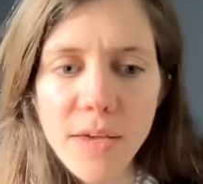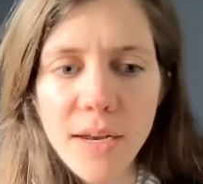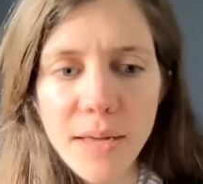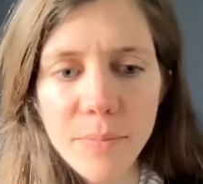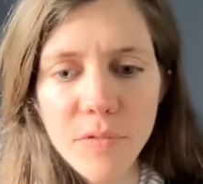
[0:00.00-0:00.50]
the
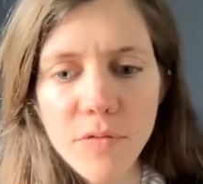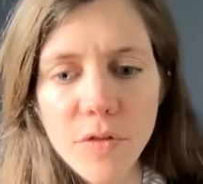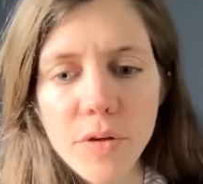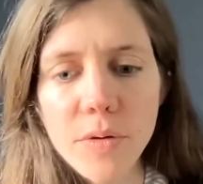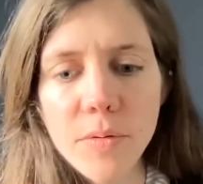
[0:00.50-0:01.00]
collapse of
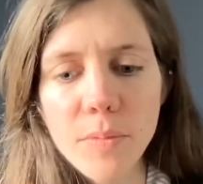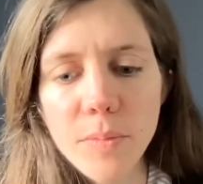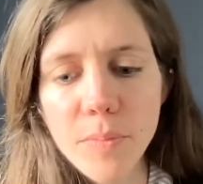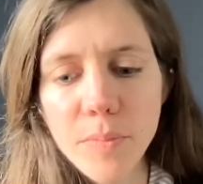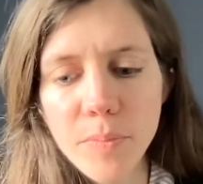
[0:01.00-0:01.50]
the
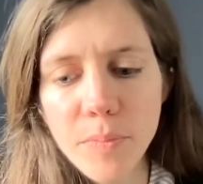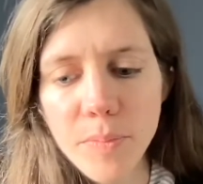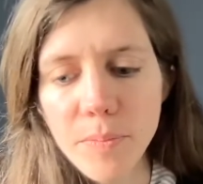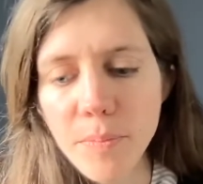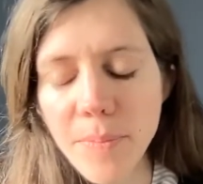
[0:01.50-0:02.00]

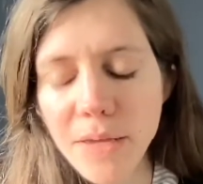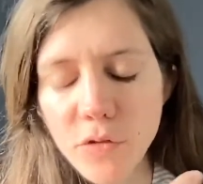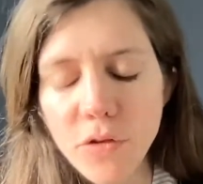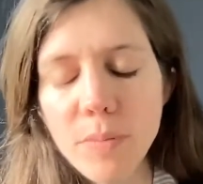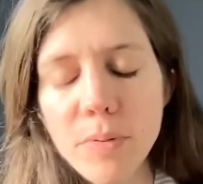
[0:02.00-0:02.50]

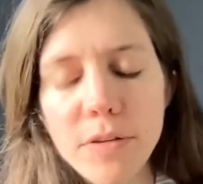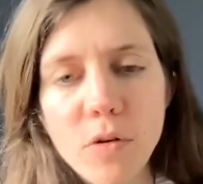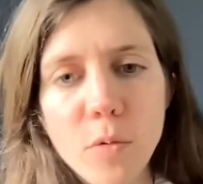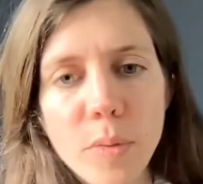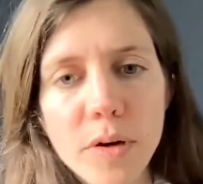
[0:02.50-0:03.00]
mainstream
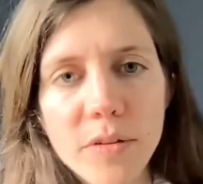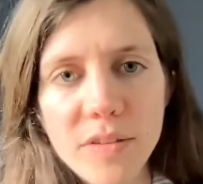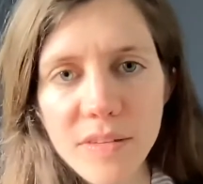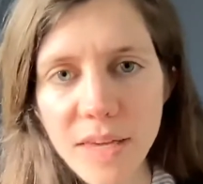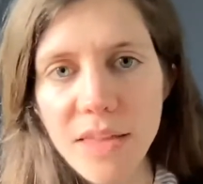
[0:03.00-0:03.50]
political
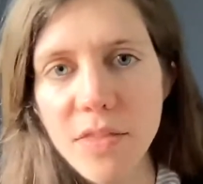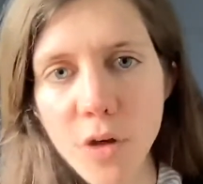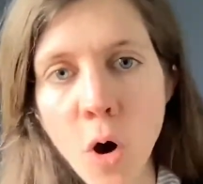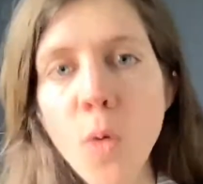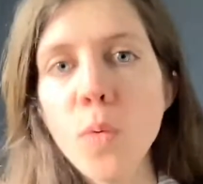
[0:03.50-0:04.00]
parties in
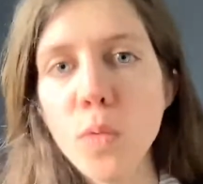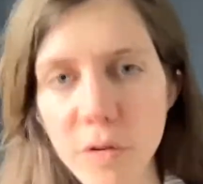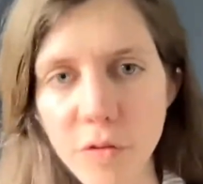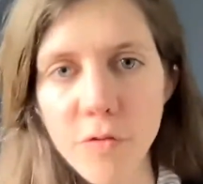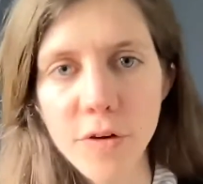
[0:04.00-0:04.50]
the whole
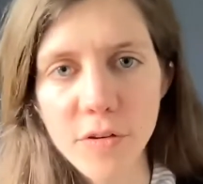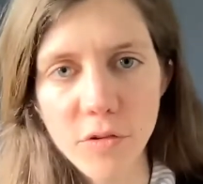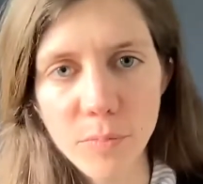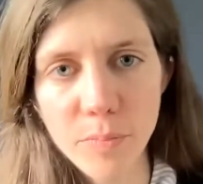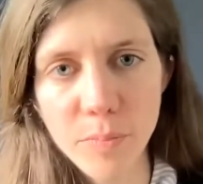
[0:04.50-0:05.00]
of the
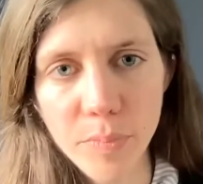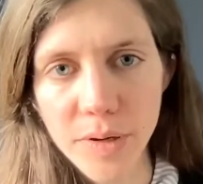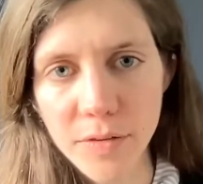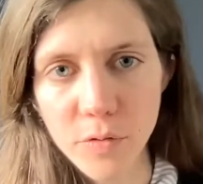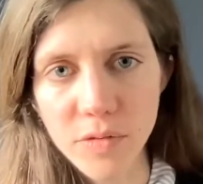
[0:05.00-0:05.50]
French
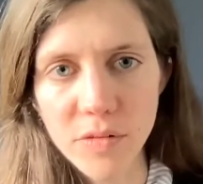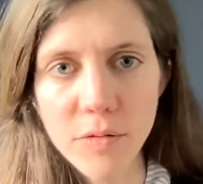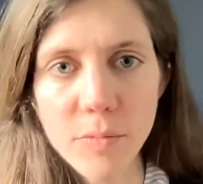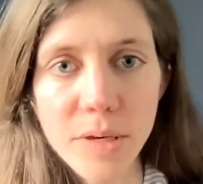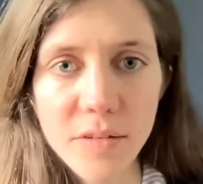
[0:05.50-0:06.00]
political
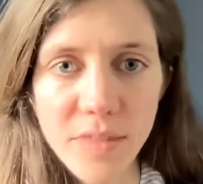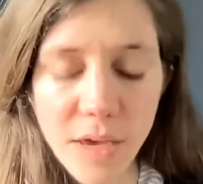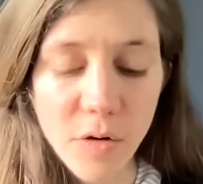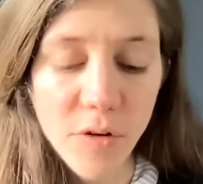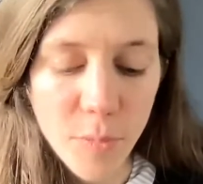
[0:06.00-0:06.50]
system, because they
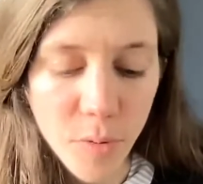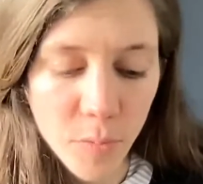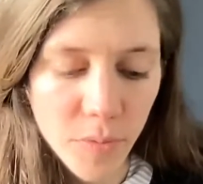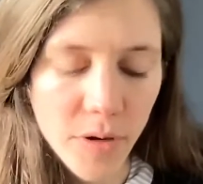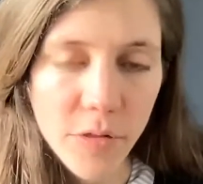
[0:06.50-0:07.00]
are very
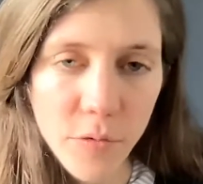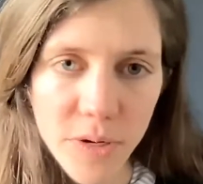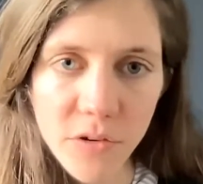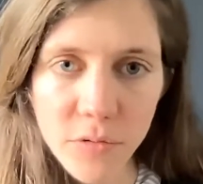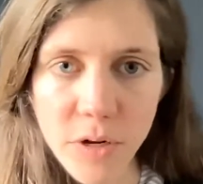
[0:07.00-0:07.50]
popular at the
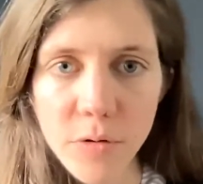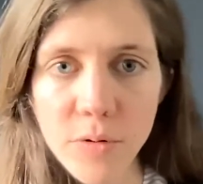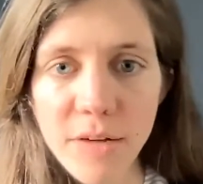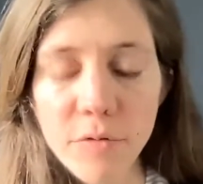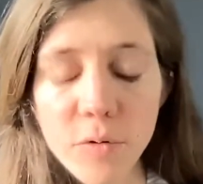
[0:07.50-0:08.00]
regional
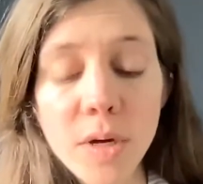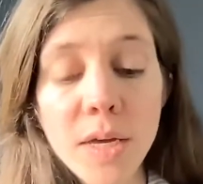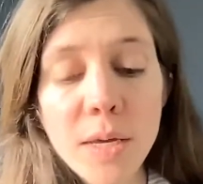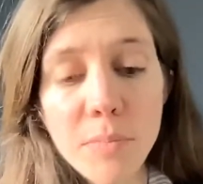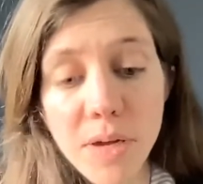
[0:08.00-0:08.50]
local level,
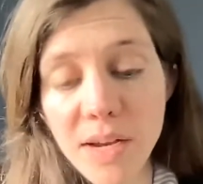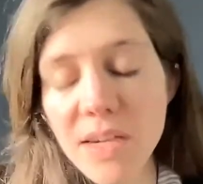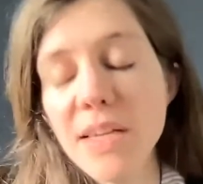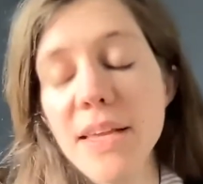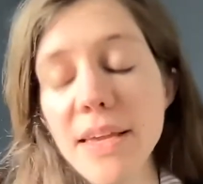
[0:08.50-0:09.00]
but
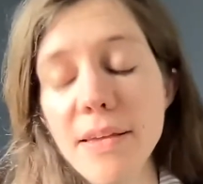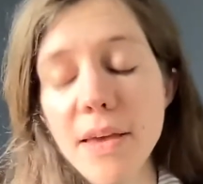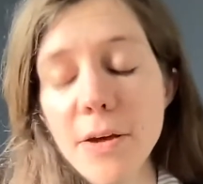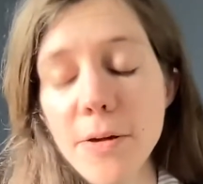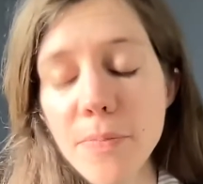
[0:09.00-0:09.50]
clearly
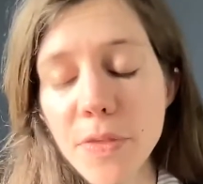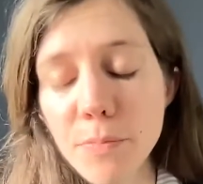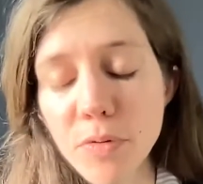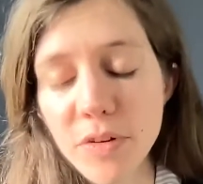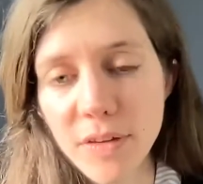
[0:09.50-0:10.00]
the
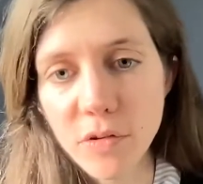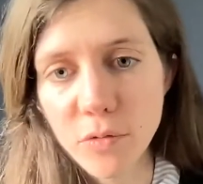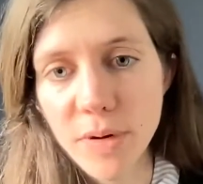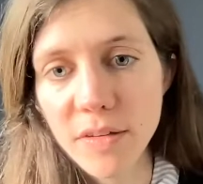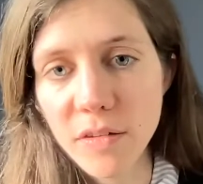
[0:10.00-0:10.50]

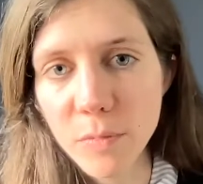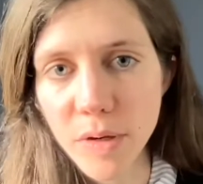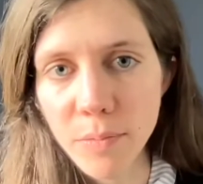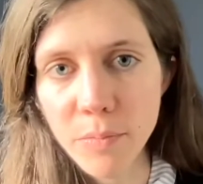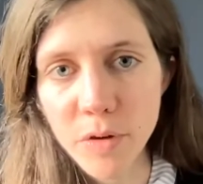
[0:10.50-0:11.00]
presidential race has
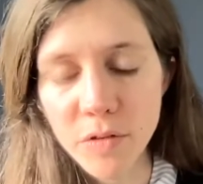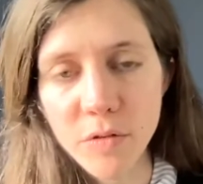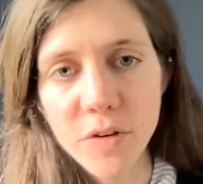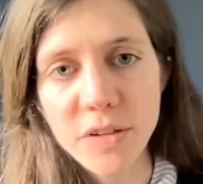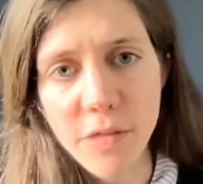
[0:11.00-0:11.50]
become
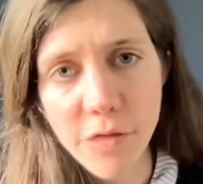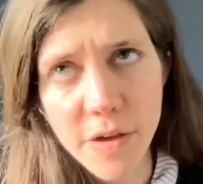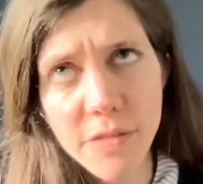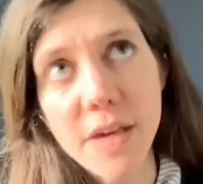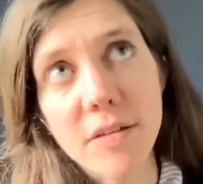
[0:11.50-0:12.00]
personified. And the
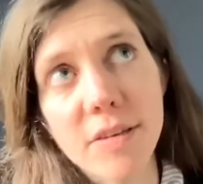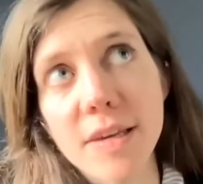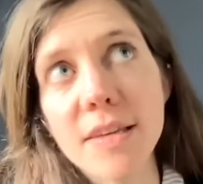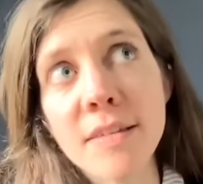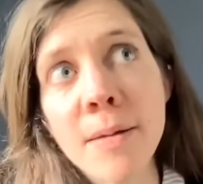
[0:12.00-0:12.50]
third thing I'd
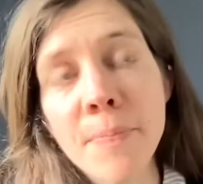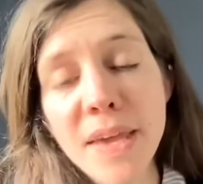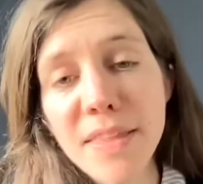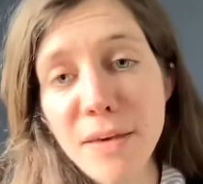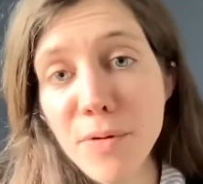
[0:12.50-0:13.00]
say is
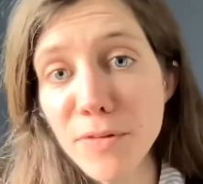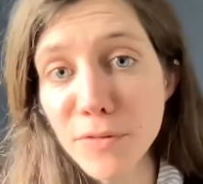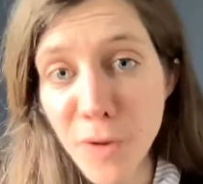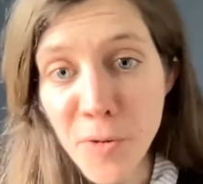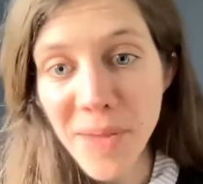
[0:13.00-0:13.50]
there were
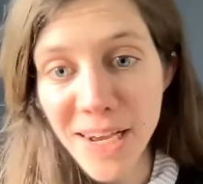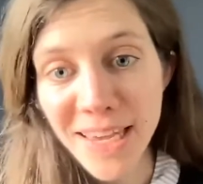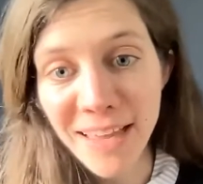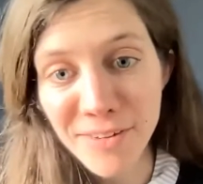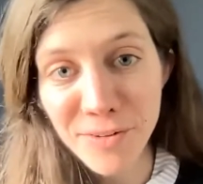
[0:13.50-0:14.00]
so
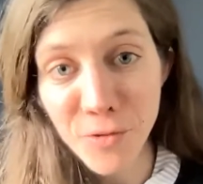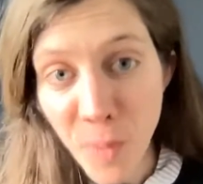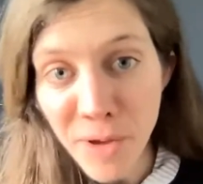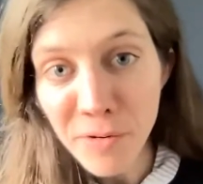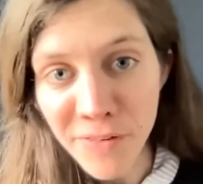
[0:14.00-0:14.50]
many candidates,
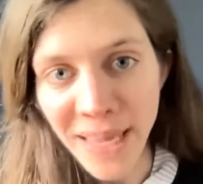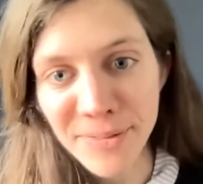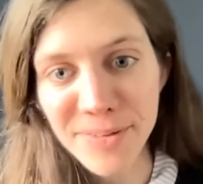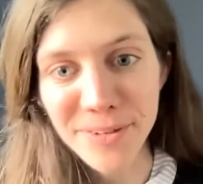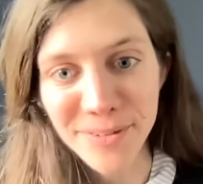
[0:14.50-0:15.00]
12
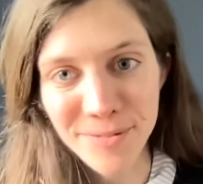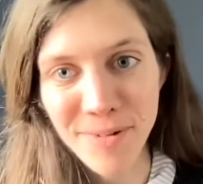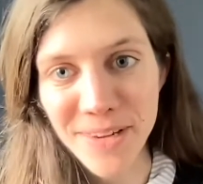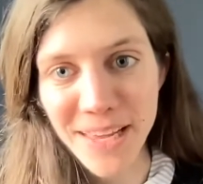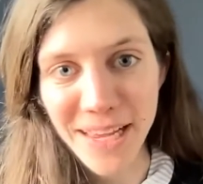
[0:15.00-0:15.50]
candidates
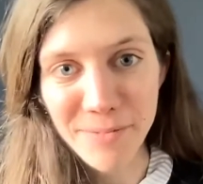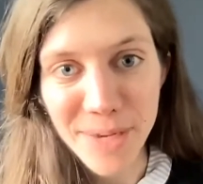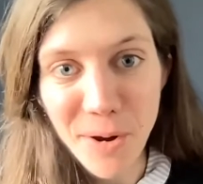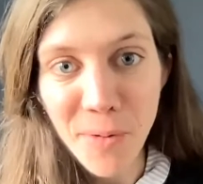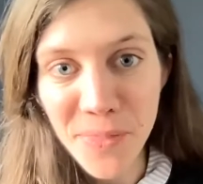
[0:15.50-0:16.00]
running. I
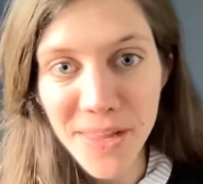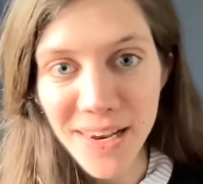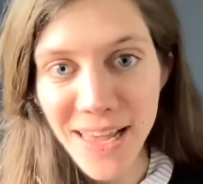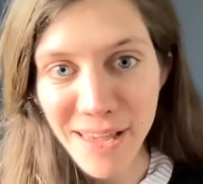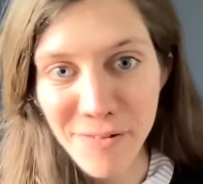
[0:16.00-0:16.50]
mean, on the
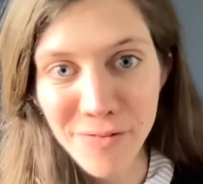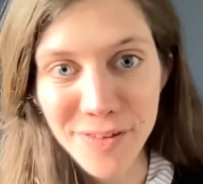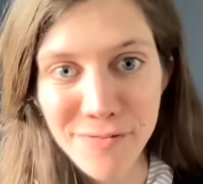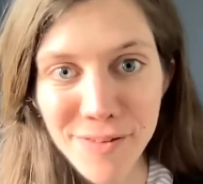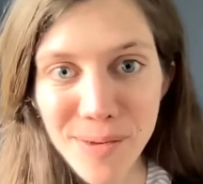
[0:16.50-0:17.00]
left,
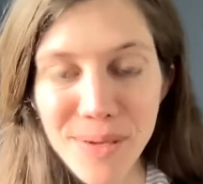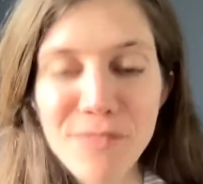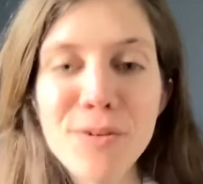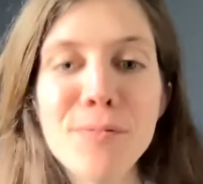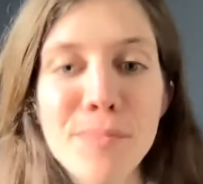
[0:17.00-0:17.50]
if
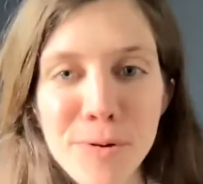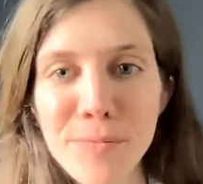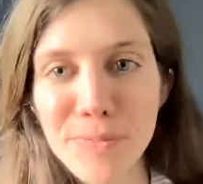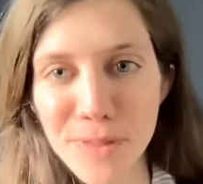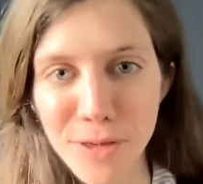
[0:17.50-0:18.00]
you put
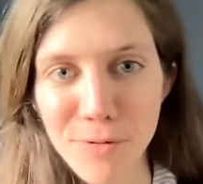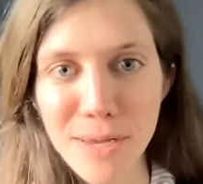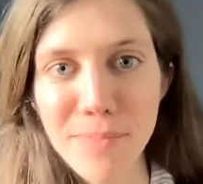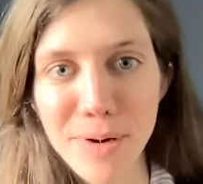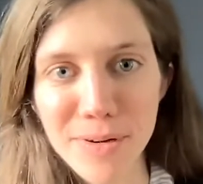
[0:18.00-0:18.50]
the
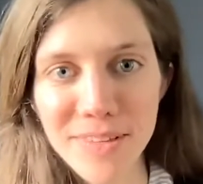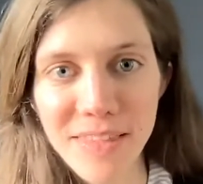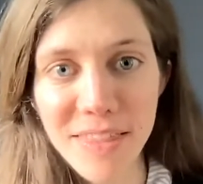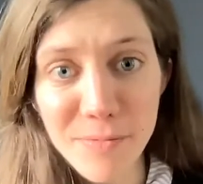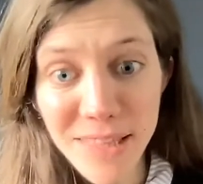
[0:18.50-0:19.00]
Green Party
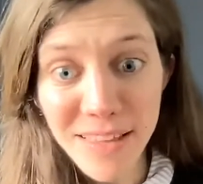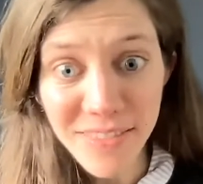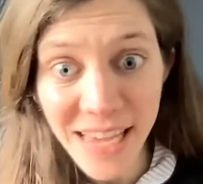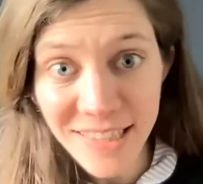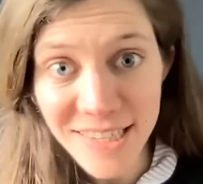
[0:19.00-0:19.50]
in it,
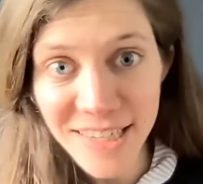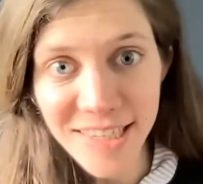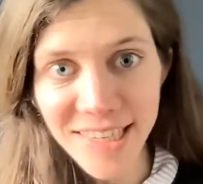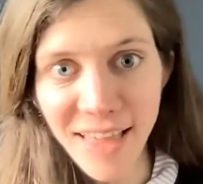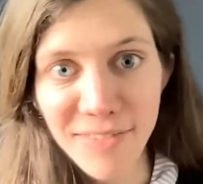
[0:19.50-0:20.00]
they had
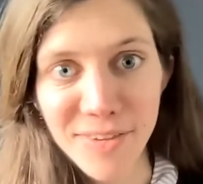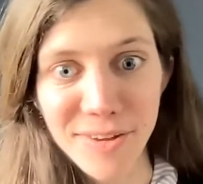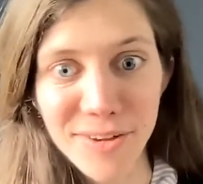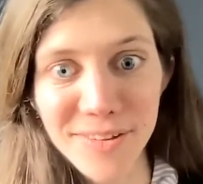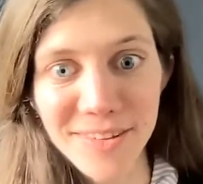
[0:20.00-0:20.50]
six
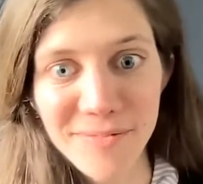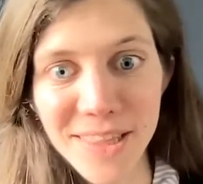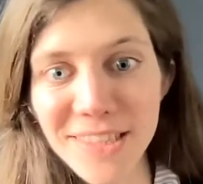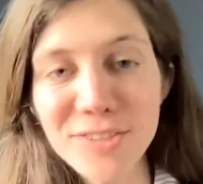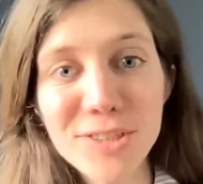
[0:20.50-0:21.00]
candidates. I
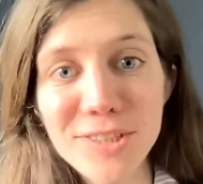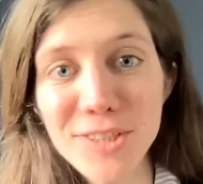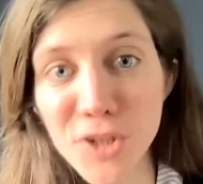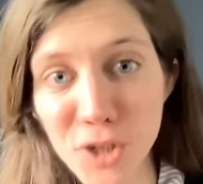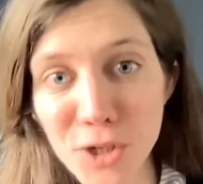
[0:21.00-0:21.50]
mean, that's
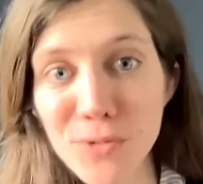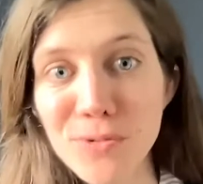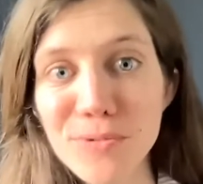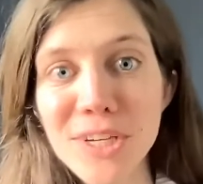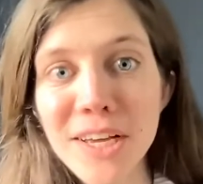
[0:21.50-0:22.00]
just
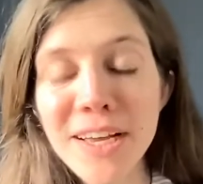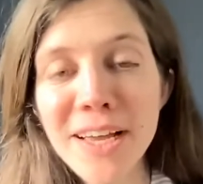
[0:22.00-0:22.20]
huge.